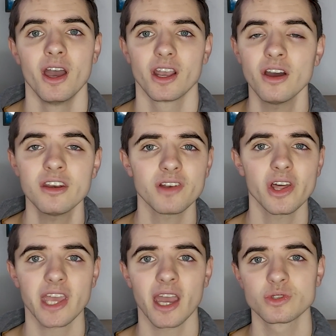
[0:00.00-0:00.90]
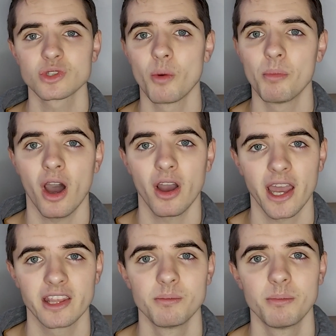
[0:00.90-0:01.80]
Kind of like how Scott Parker
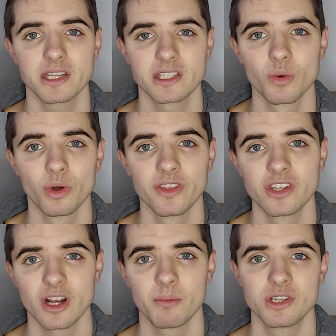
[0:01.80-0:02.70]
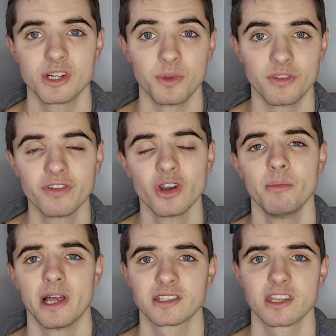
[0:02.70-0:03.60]
had the best squad in the Championship with
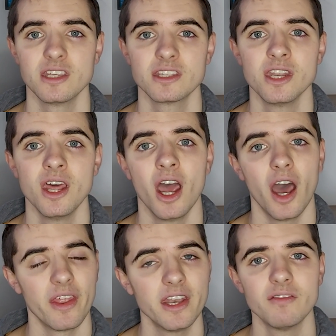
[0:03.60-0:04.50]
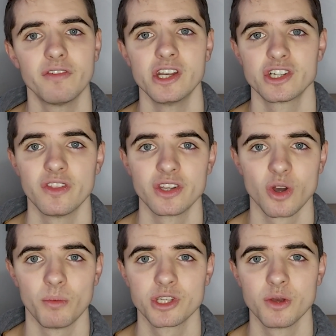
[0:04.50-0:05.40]
Fulham last season and they didn't finish in the
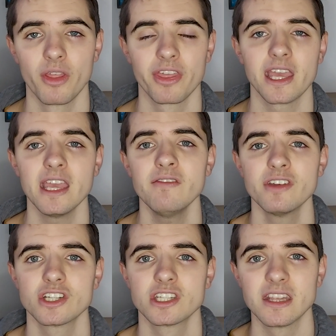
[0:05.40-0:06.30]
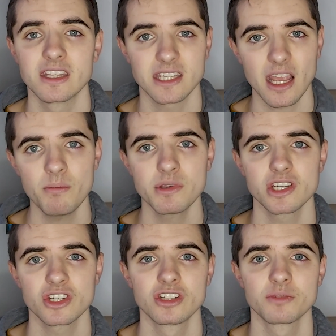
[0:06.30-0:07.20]
top two. I think Ivic is in the same
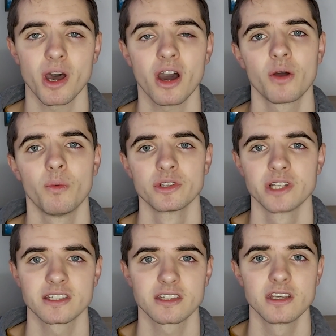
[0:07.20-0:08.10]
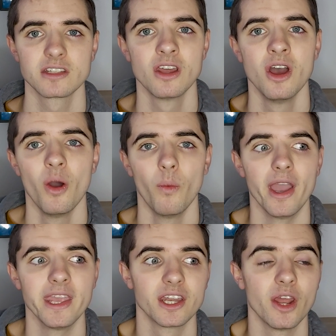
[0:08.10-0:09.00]
position as Parker was last season,
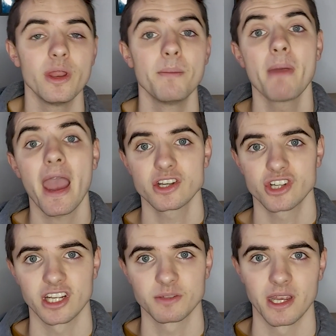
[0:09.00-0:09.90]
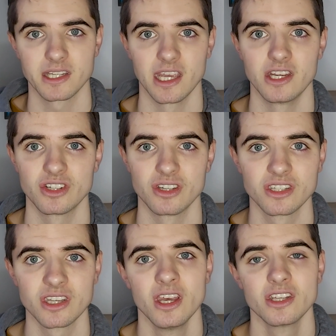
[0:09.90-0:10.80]
where he can only match
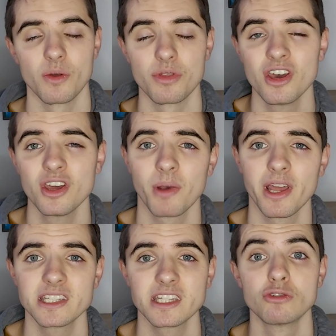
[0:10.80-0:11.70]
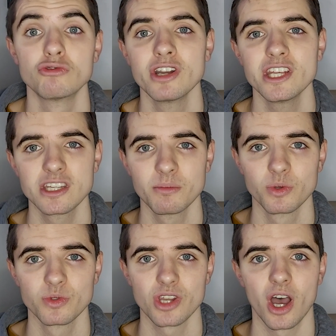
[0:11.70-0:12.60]
expectations. So third place is a
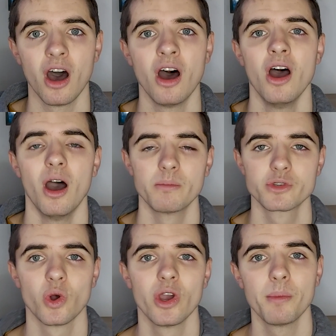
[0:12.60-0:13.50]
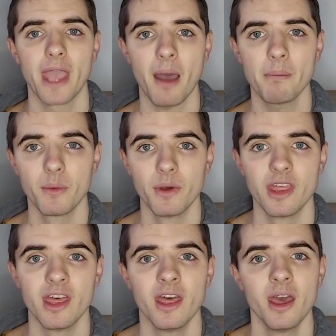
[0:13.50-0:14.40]
reasonable start. I'm sure he'll be happy with
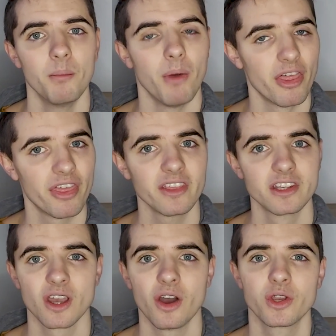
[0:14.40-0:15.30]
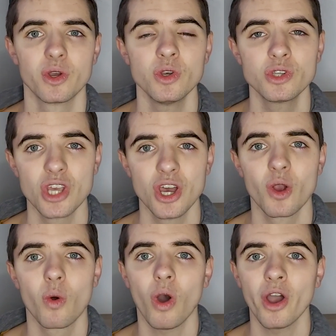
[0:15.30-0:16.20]
it. But I think the tide could
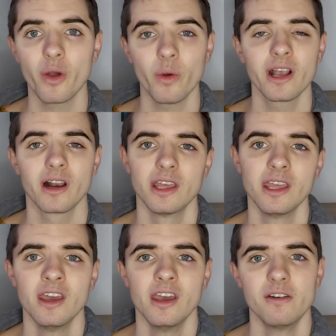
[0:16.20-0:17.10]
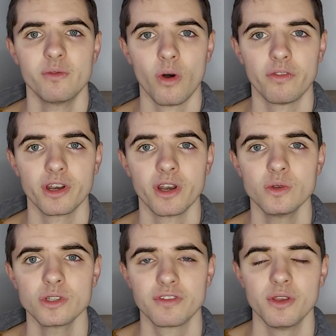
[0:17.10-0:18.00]
turn quite quickly if Watford
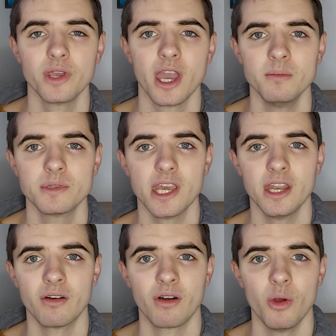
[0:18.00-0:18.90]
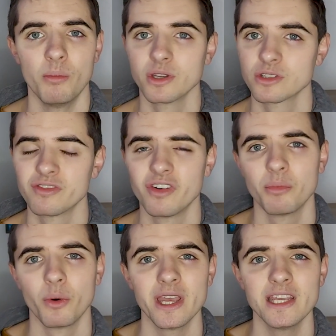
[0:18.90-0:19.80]
lose a few games in a row, because the
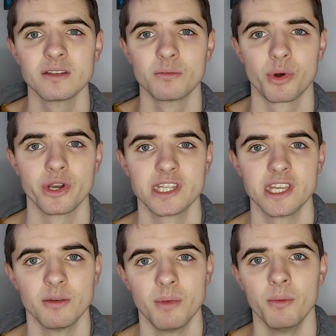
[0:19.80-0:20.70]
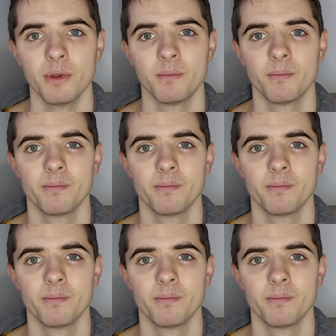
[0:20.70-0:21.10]
football isn't pretty at the moment.